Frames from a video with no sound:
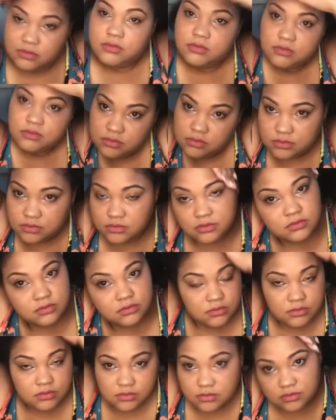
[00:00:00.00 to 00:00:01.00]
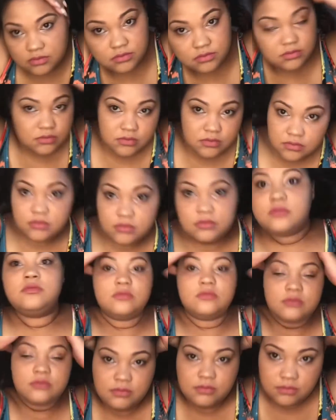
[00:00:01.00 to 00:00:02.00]
prepare it to go up into
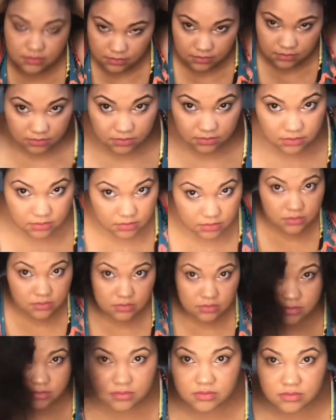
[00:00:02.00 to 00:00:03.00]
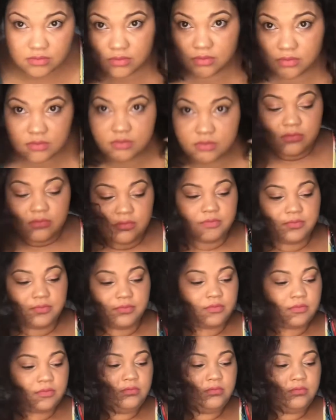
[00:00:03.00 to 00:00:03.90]
a slick ponytail.